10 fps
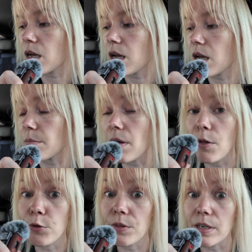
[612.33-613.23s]

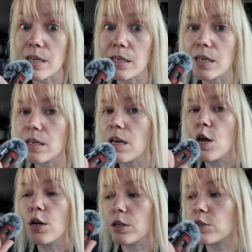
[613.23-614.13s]
other than eating,
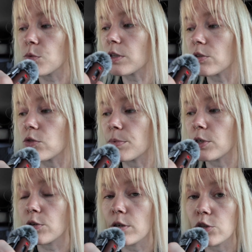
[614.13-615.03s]
doing a little bit
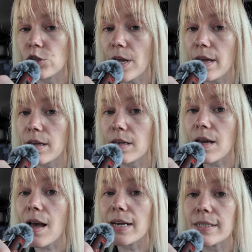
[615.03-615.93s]
of crocheting.
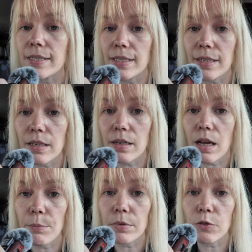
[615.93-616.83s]
I did get a
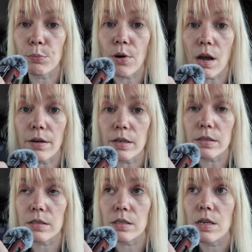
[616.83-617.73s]
couple of
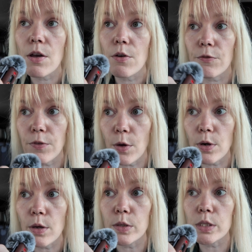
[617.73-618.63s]
product
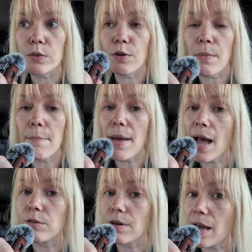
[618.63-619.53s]
photos for my
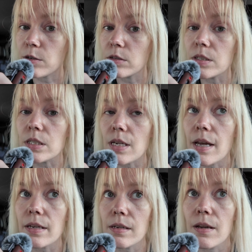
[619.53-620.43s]
bat rattles
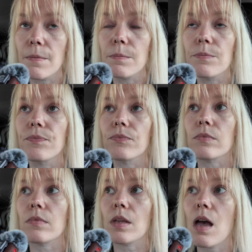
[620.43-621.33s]
done,
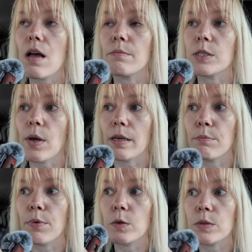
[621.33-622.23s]
so I can
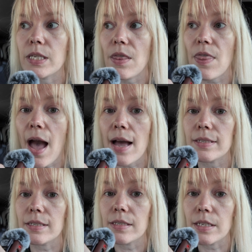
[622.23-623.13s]
post that
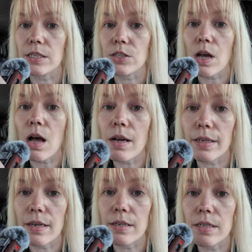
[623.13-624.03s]
to TikTok
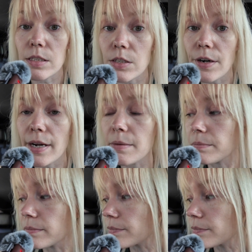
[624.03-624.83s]
and Instagram.